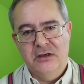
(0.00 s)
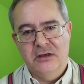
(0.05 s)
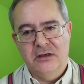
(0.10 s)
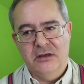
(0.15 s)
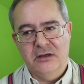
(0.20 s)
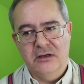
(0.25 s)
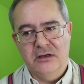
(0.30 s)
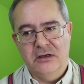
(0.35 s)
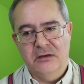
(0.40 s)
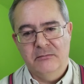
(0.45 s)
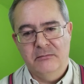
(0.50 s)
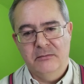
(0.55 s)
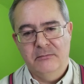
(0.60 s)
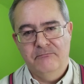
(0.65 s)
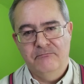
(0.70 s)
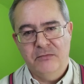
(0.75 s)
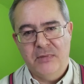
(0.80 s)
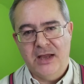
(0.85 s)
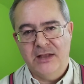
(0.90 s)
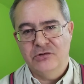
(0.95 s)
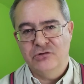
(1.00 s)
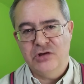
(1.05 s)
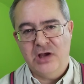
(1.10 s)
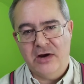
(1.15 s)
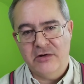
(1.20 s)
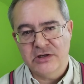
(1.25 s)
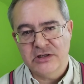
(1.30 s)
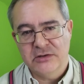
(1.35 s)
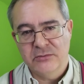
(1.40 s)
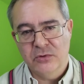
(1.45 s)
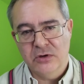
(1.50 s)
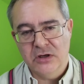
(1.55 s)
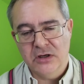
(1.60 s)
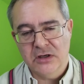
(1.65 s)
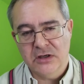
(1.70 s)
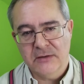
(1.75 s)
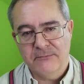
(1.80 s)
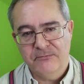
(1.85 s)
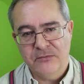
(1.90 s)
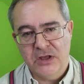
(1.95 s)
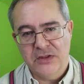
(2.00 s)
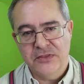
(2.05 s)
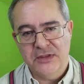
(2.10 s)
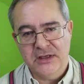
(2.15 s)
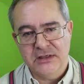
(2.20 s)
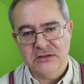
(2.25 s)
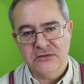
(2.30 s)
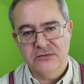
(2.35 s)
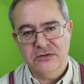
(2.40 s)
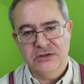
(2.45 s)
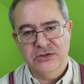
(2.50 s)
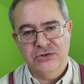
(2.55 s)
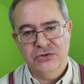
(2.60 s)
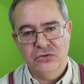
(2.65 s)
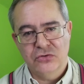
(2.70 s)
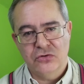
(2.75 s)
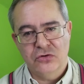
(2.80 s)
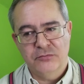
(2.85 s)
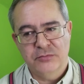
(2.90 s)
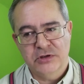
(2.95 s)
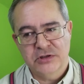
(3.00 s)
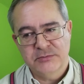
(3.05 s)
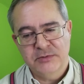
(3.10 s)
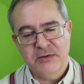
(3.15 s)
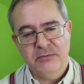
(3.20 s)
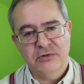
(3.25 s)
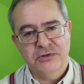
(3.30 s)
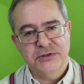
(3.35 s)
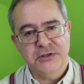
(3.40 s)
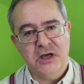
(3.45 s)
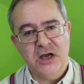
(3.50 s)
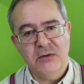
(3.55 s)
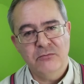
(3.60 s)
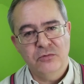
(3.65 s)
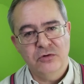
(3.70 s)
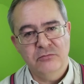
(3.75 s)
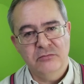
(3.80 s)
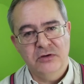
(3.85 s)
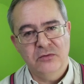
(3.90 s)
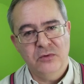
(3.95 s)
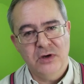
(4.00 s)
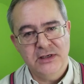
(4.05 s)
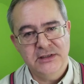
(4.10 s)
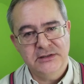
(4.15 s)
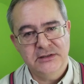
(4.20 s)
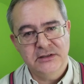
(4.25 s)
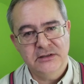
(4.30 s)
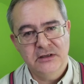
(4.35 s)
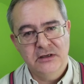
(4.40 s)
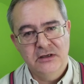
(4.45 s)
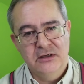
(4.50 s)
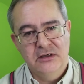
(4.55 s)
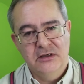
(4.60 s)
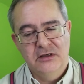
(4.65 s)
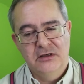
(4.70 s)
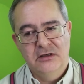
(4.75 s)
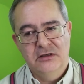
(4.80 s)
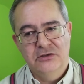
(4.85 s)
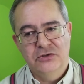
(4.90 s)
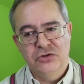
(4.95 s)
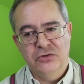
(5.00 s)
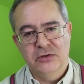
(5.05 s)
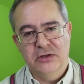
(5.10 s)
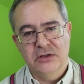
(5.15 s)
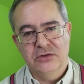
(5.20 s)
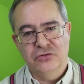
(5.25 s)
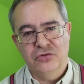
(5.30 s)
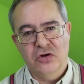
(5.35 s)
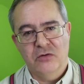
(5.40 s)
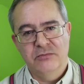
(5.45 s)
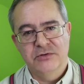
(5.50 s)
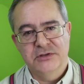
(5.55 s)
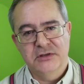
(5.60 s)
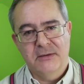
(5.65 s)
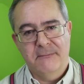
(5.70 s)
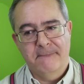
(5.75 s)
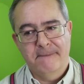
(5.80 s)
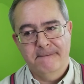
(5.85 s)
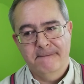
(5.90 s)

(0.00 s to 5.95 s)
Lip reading: and charity work and things of this sort, because people's time wouldn't be wasted doing jobs